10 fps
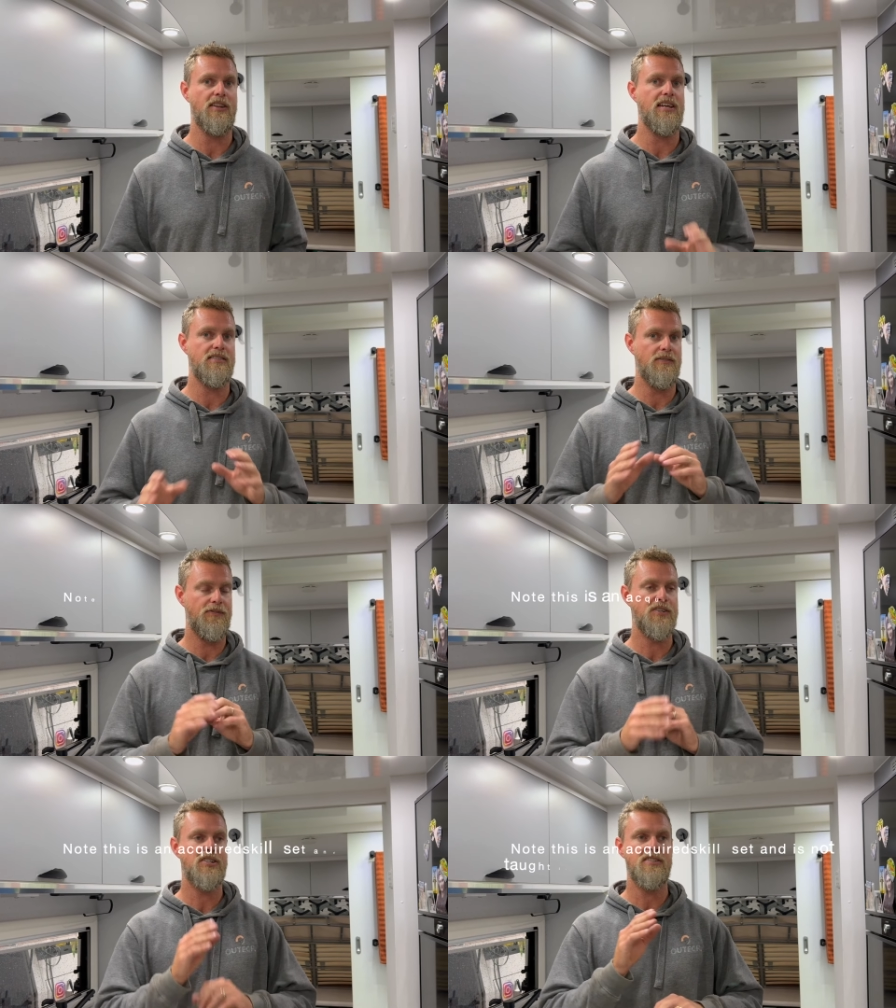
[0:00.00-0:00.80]
There's
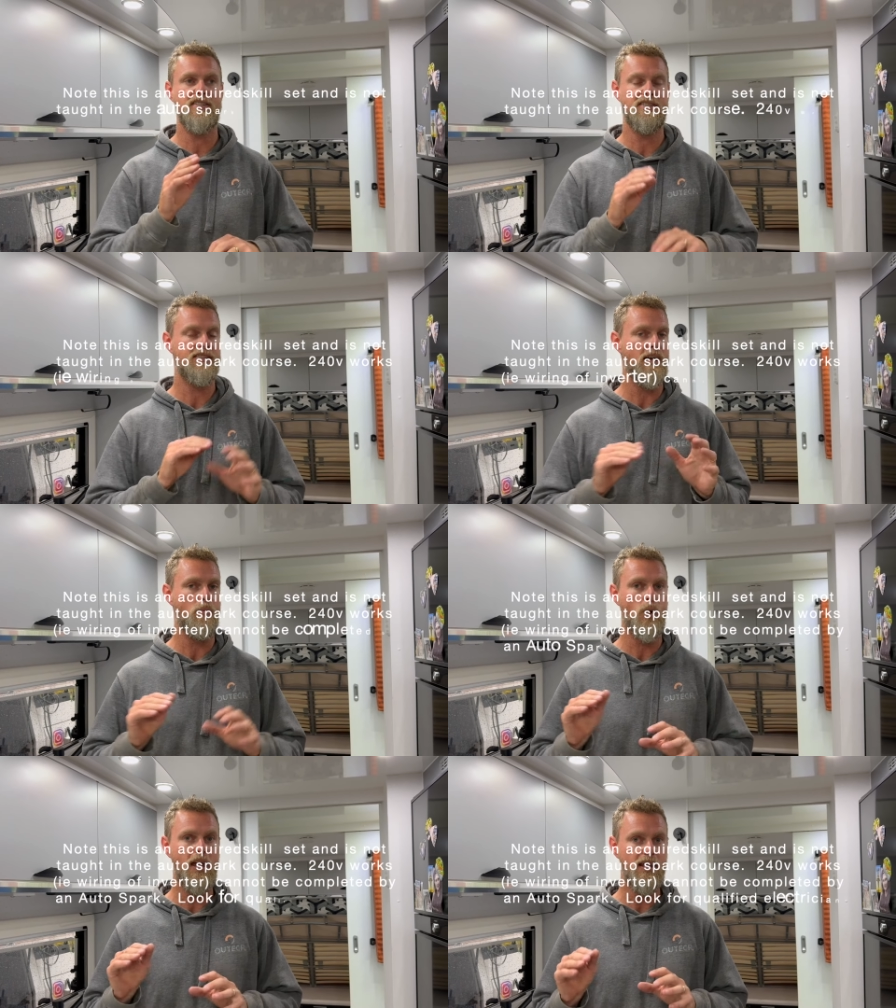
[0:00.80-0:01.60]
deficiencies
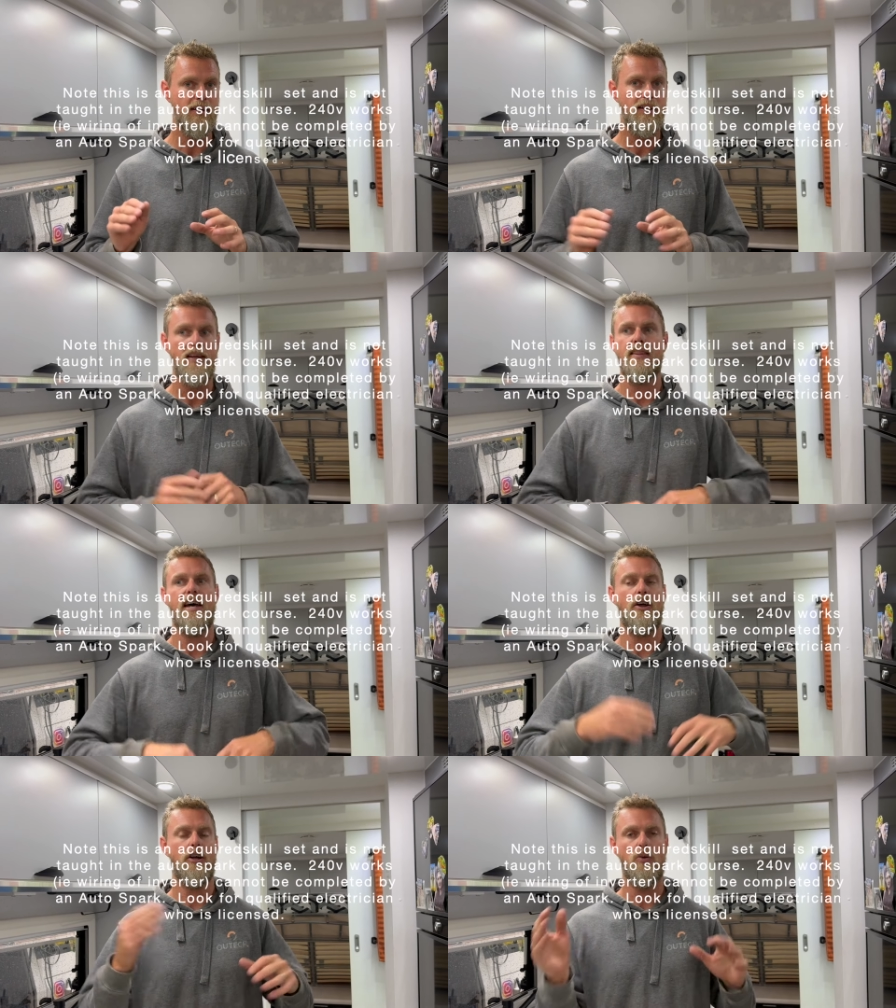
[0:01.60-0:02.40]
somewhere.
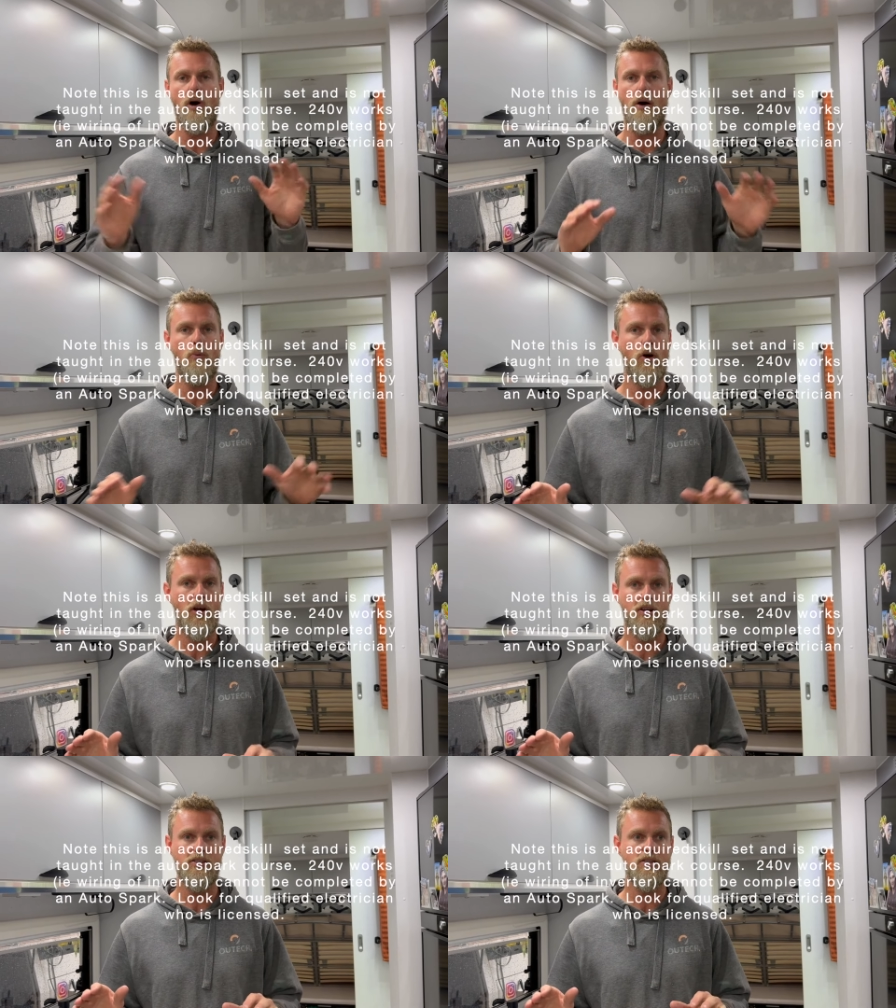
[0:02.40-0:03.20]
They don't quite
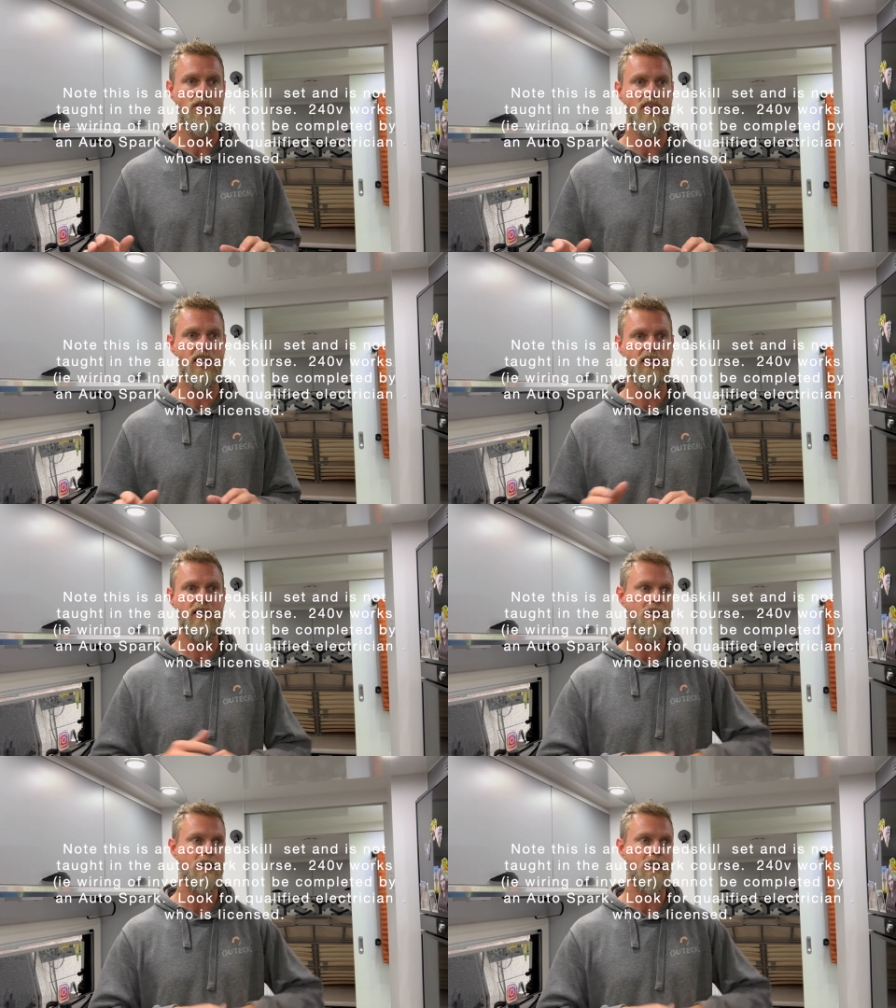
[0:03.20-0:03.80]
work as you think.